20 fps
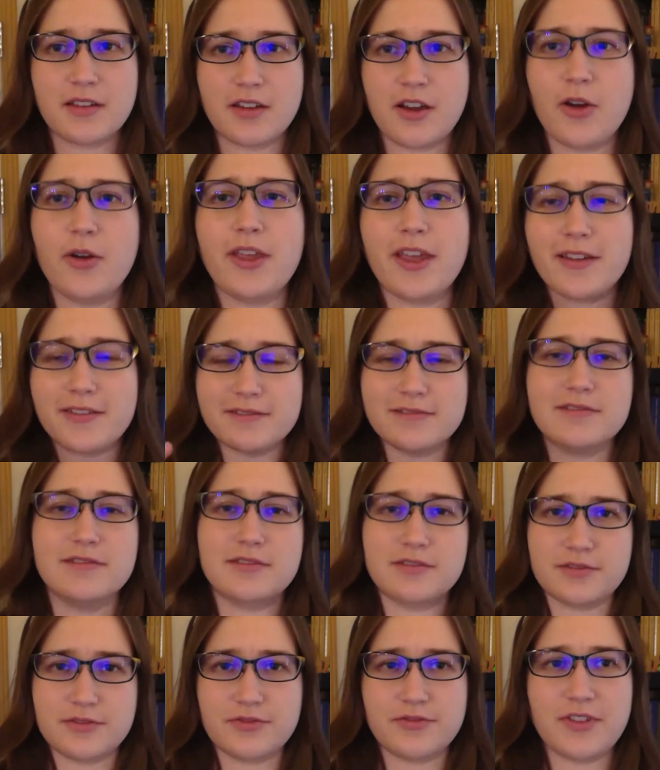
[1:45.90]
Oh yeah,
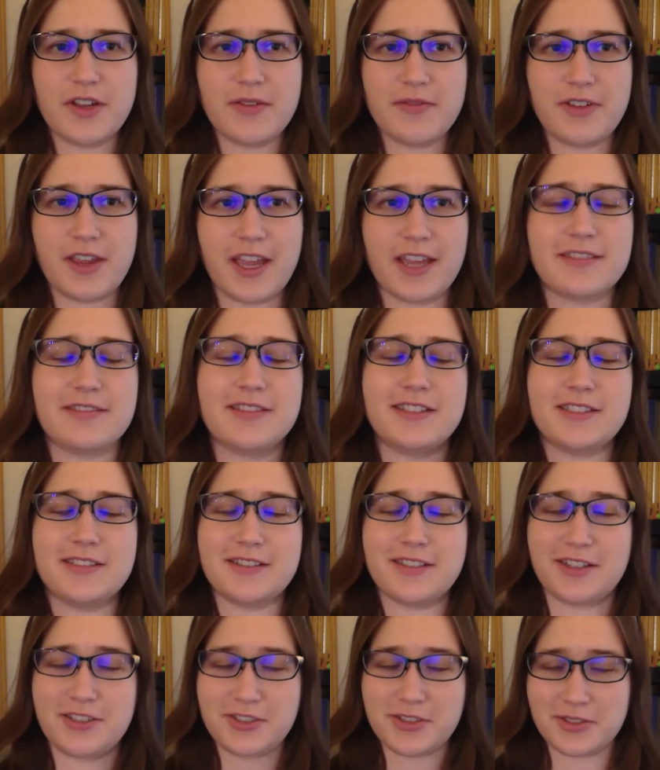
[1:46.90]
fun fact, this
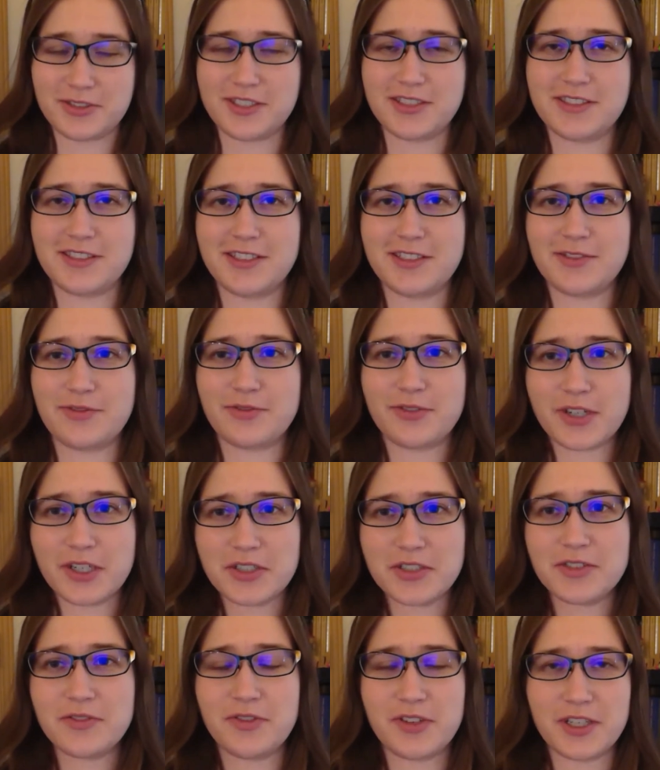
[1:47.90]
is also Disney's
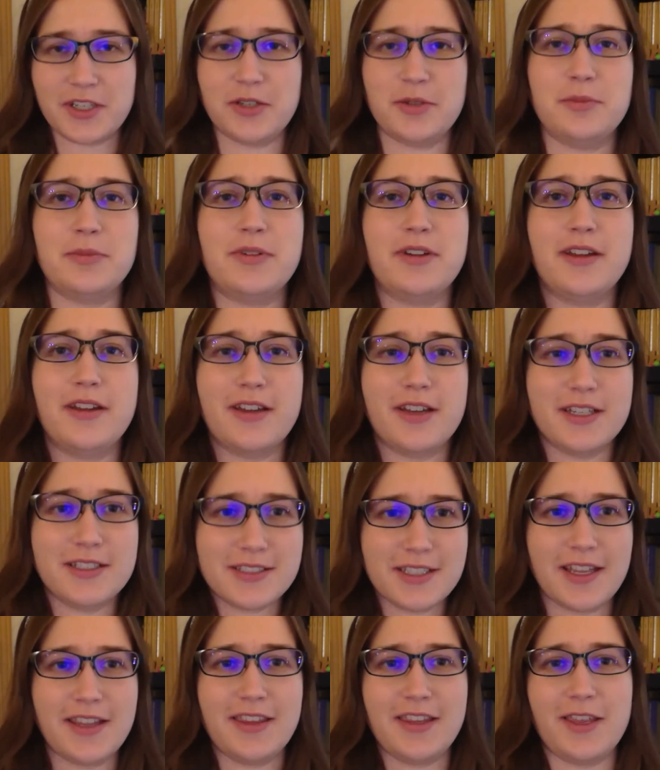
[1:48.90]
first film
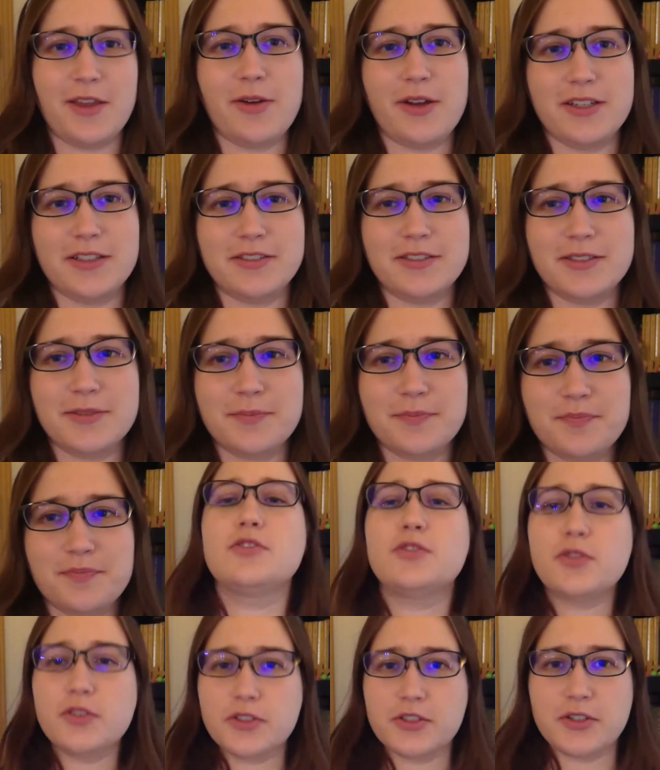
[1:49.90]
set in the U.S.
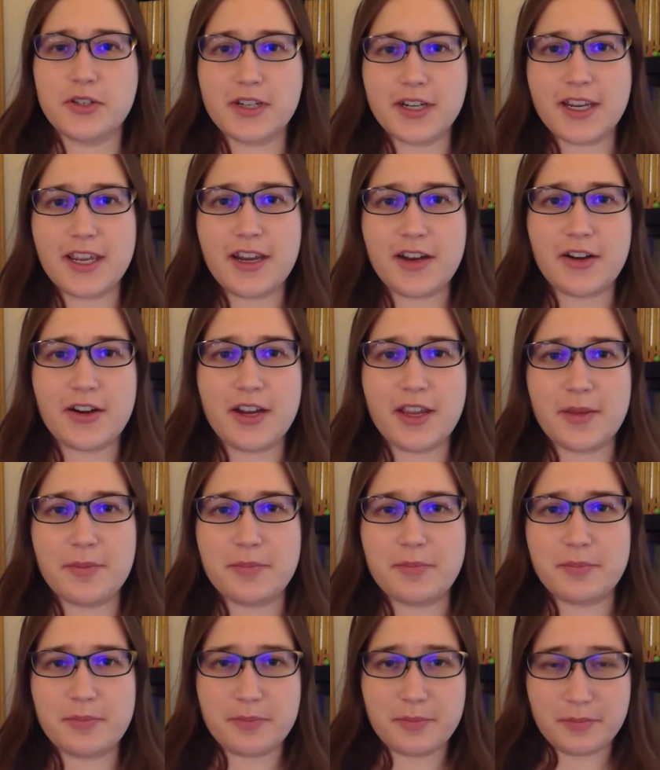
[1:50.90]
So the stork
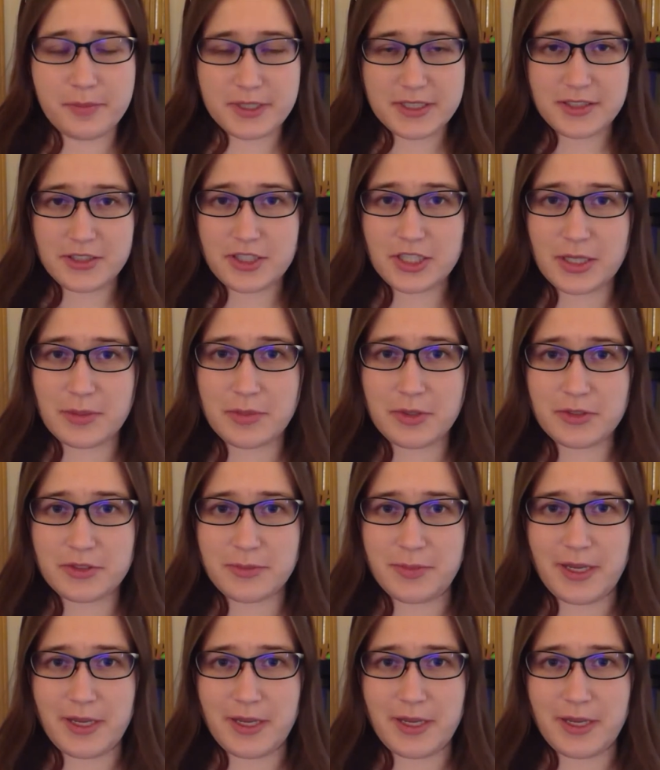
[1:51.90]
carrying Mrs. Jumbo's